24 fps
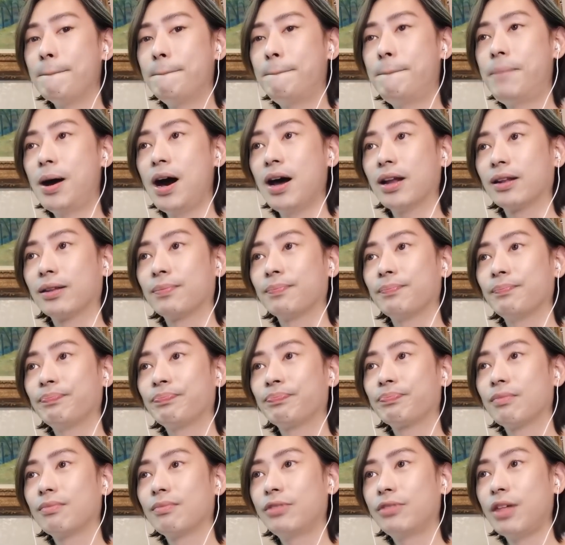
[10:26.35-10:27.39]
but
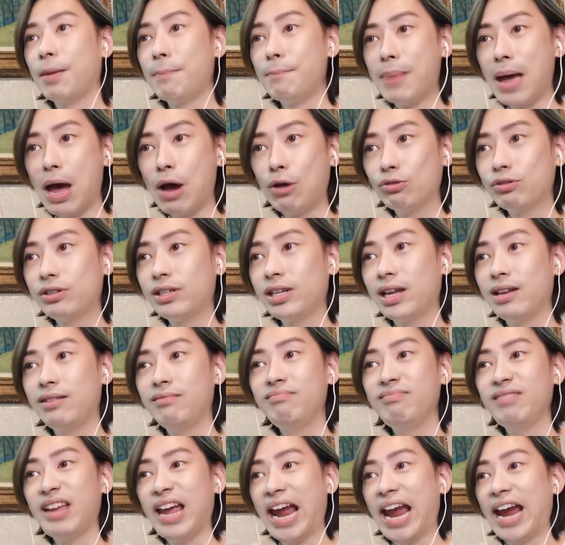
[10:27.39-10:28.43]
the
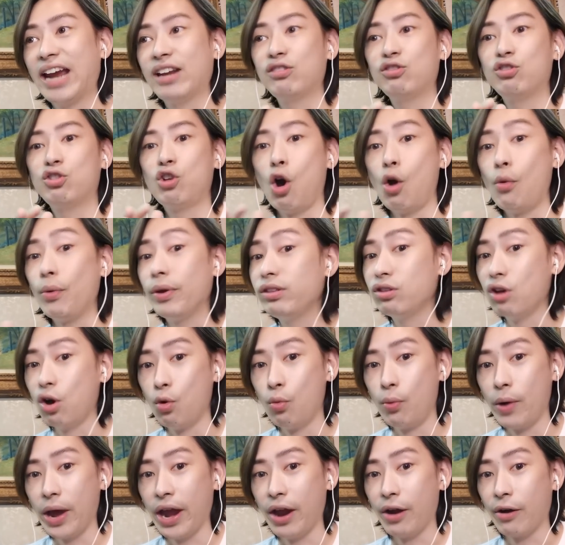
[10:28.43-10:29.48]
mountain ain't going
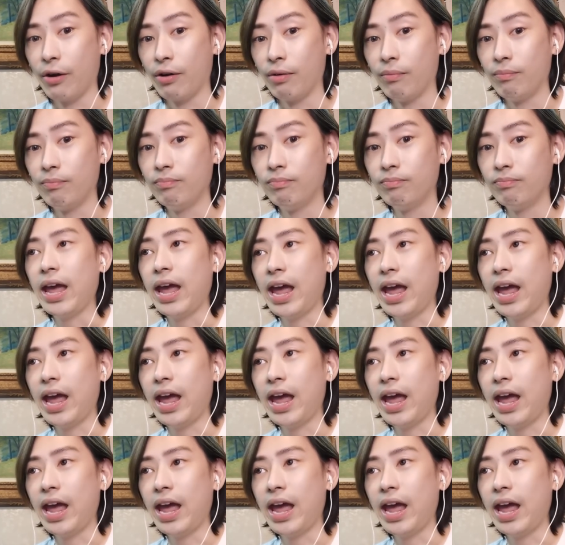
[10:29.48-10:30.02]
nowhere.